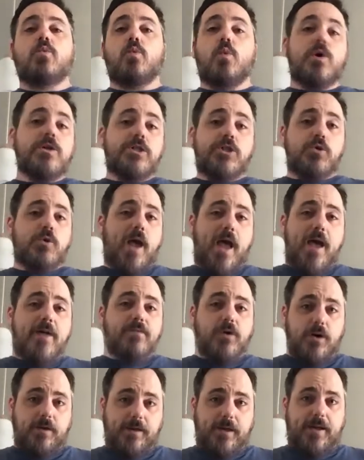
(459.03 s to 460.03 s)
Once you
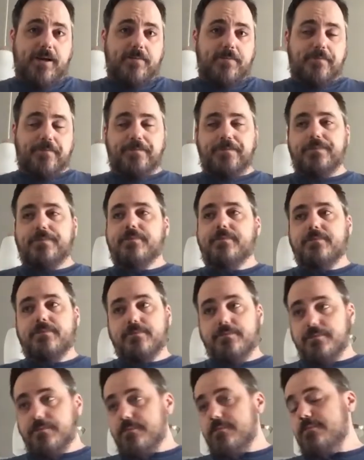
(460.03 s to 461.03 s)
have all
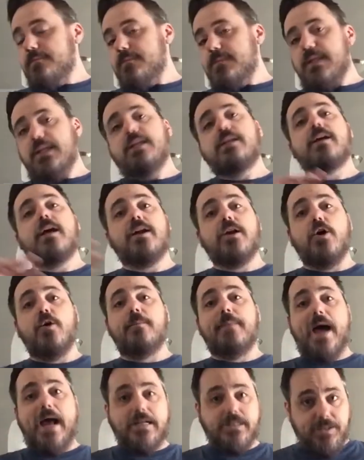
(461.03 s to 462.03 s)
that, you gotta go
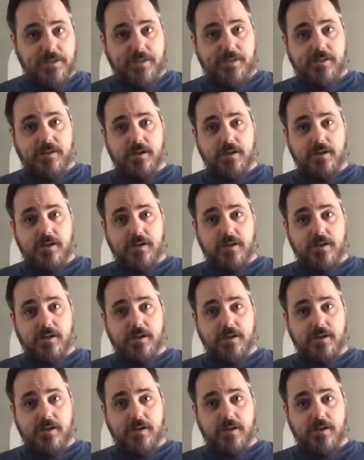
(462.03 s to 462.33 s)
back to